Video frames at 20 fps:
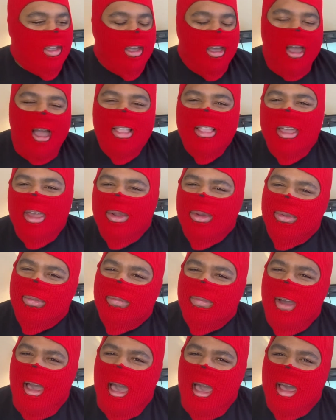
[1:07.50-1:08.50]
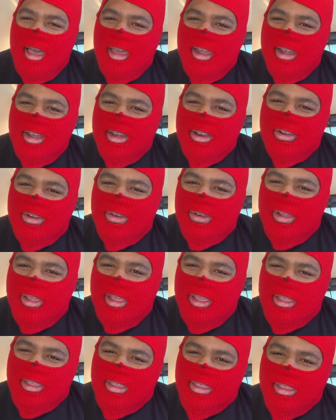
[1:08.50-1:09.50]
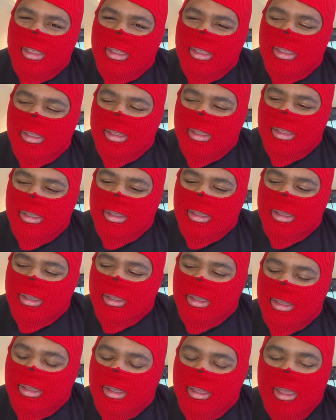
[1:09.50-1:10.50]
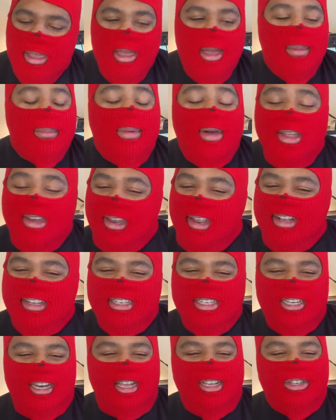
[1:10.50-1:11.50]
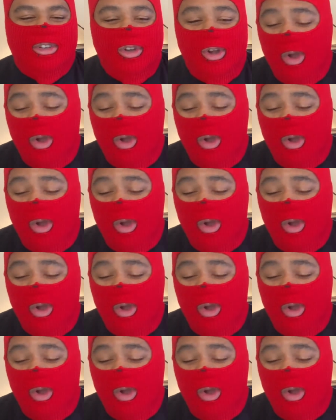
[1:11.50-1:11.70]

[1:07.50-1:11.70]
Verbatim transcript: I thought it was 500 degrees. But that just let you